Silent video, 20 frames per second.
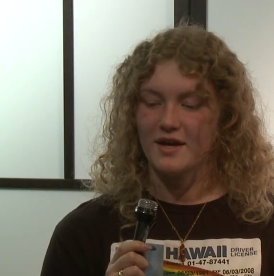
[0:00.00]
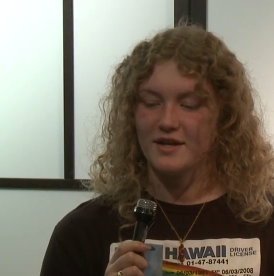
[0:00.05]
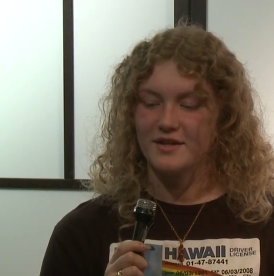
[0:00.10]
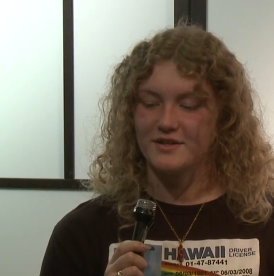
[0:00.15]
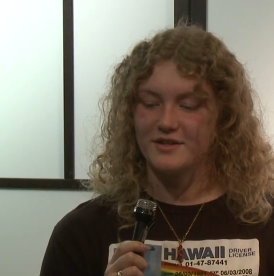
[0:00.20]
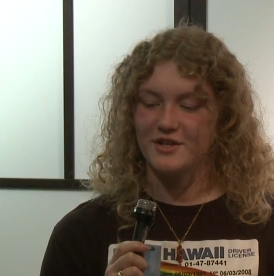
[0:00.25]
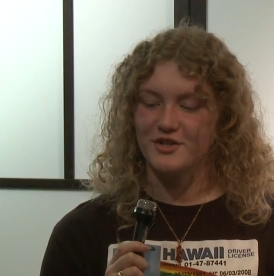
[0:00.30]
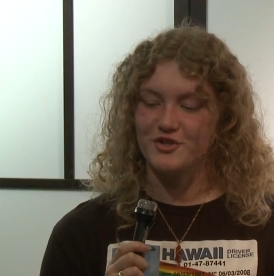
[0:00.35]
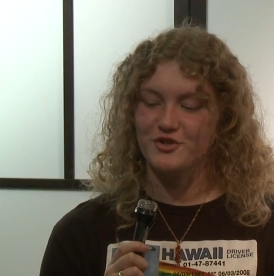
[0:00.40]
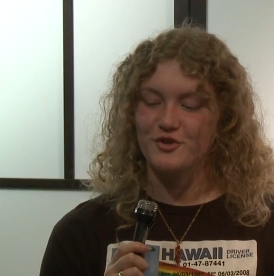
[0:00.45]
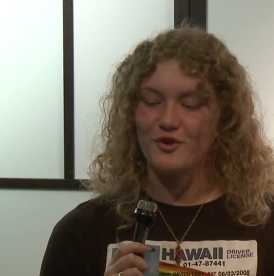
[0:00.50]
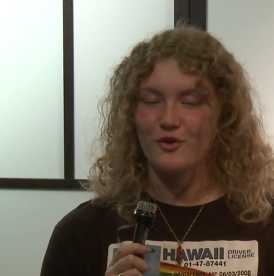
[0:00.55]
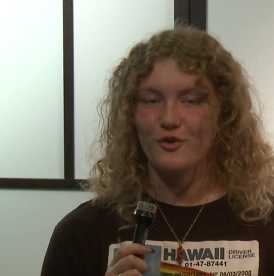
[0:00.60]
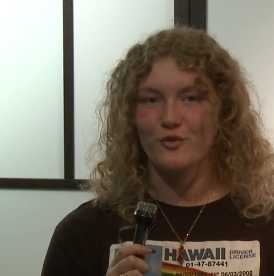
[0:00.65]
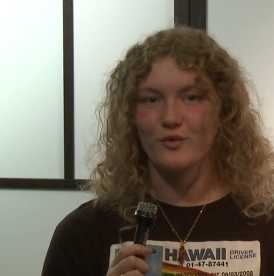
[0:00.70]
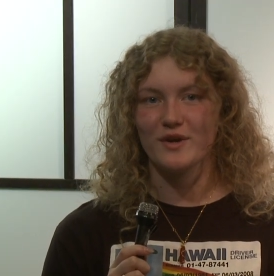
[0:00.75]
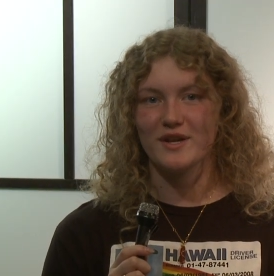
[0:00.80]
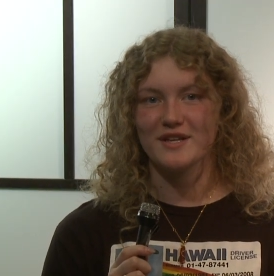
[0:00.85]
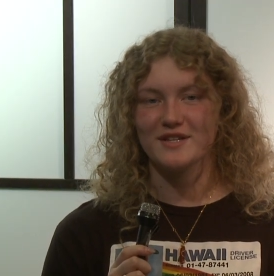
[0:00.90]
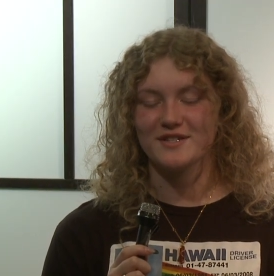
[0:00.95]
Did you know
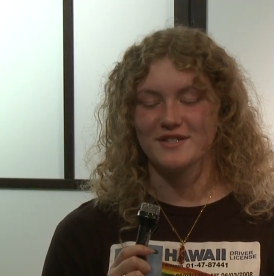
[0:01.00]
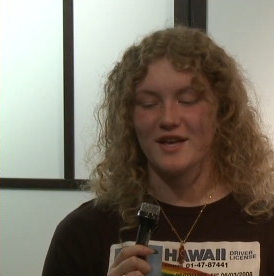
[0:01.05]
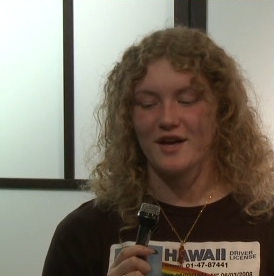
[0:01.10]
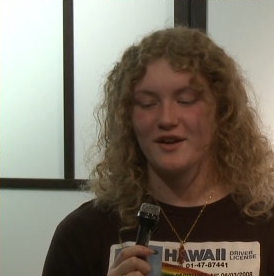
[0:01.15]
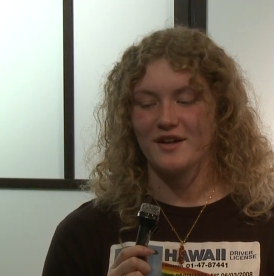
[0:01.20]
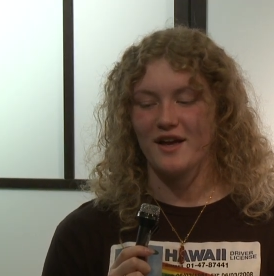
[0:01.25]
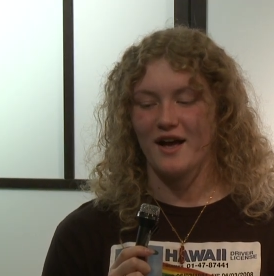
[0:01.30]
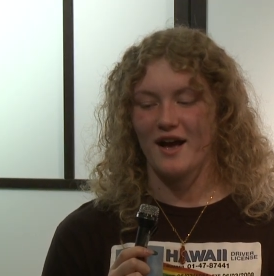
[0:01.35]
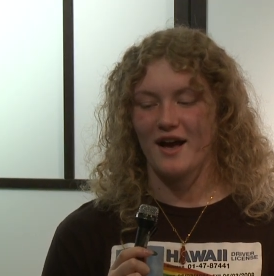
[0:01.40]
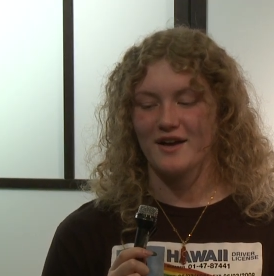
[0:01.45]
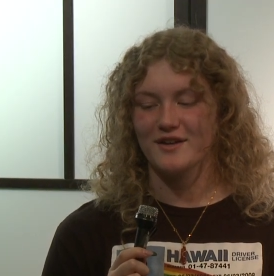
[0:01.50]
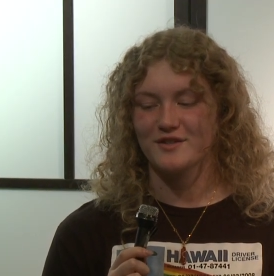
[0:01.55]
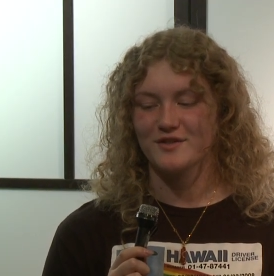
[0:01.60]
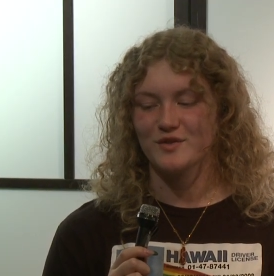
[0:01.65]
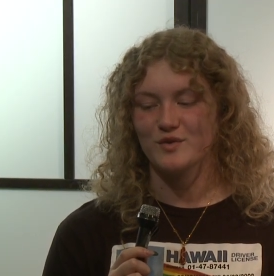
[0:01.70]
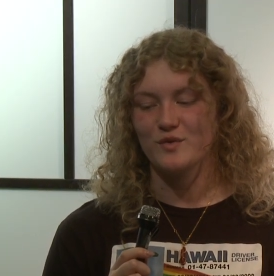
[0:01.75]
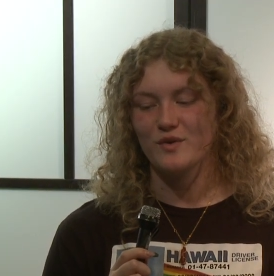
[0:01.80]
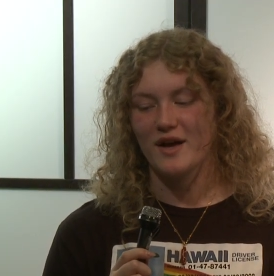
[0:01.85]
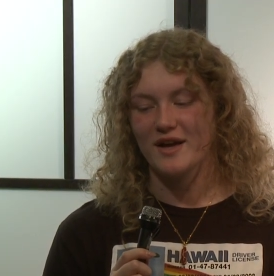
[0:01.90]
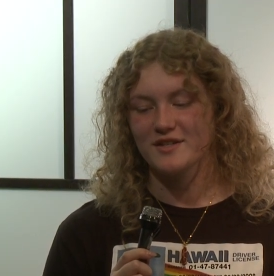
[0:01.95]
Queen Anne's County High
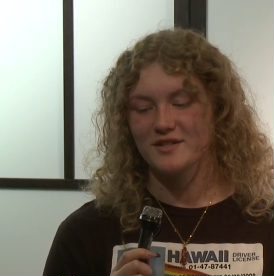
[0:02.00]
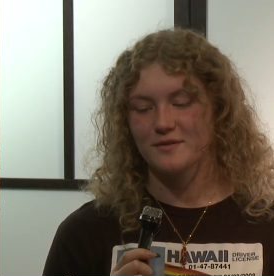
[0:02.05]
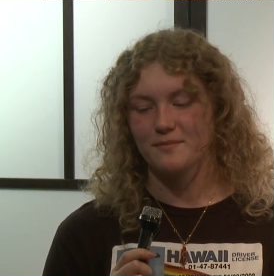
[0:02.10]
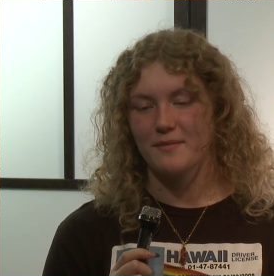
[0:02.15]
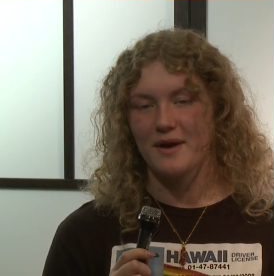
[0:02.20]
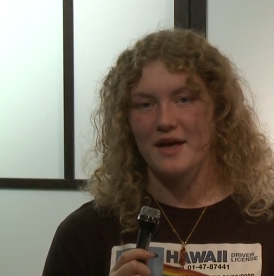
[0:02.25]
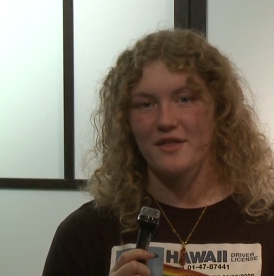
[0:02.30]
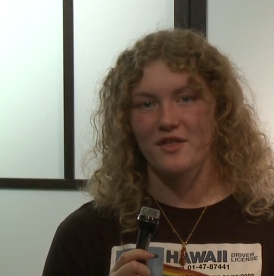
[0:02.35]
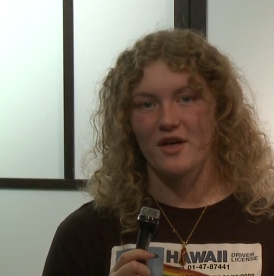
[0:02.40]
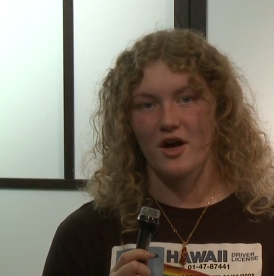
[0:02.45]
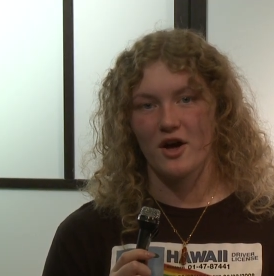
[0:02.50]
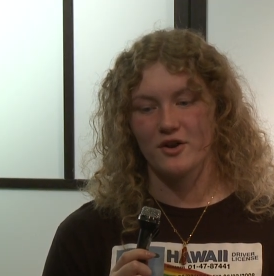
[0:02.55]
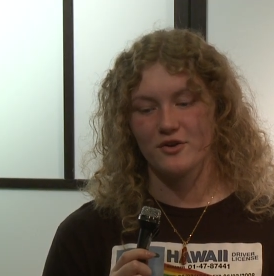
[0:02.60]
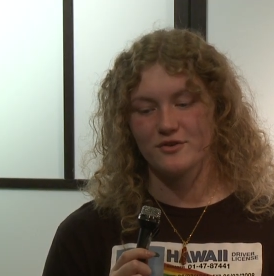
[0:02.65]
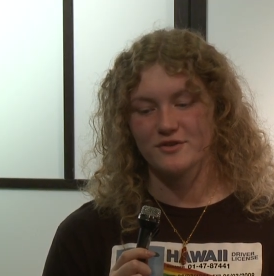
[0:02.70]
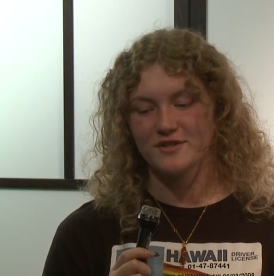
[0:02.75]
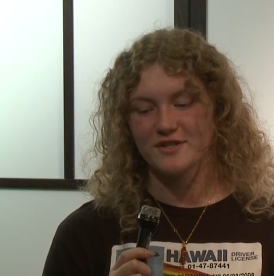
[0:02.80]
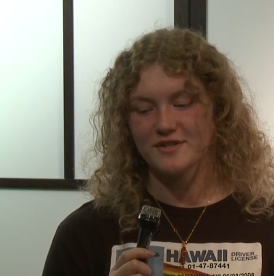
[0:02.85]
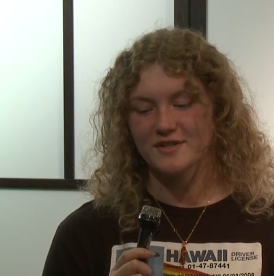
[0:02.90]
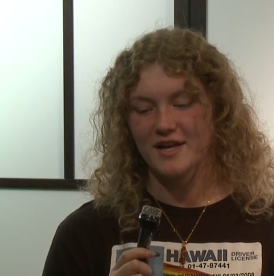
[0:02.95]
School has a Math Honor
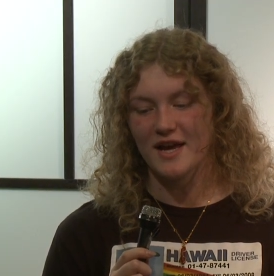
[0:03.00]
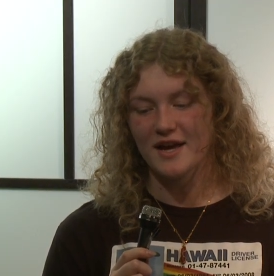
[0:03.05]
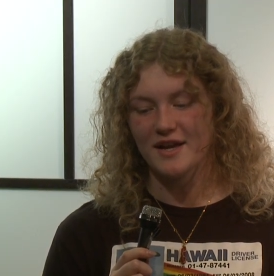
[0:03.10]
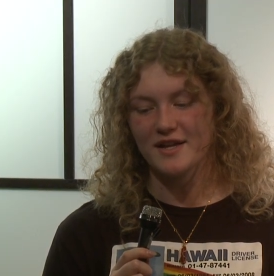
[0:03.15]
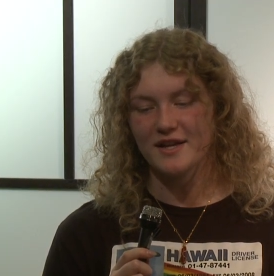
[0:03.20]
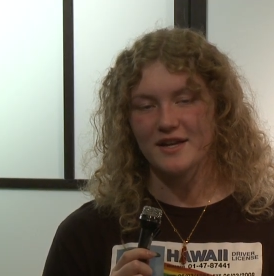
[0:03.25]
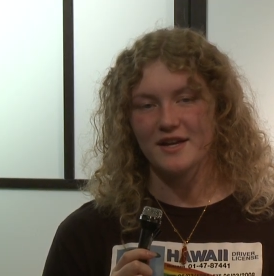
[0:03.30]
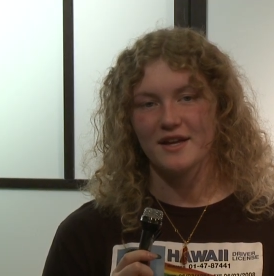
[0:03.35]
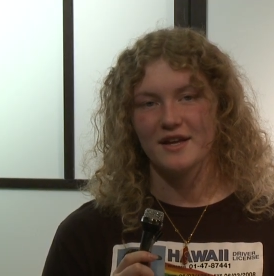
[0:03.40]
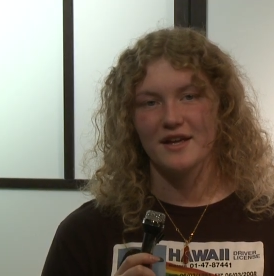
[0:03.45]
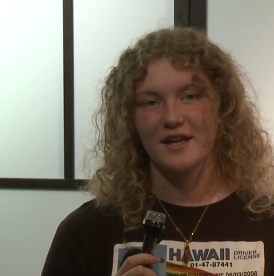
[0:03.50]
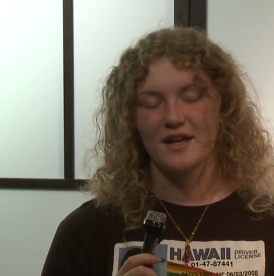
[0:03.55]
Society?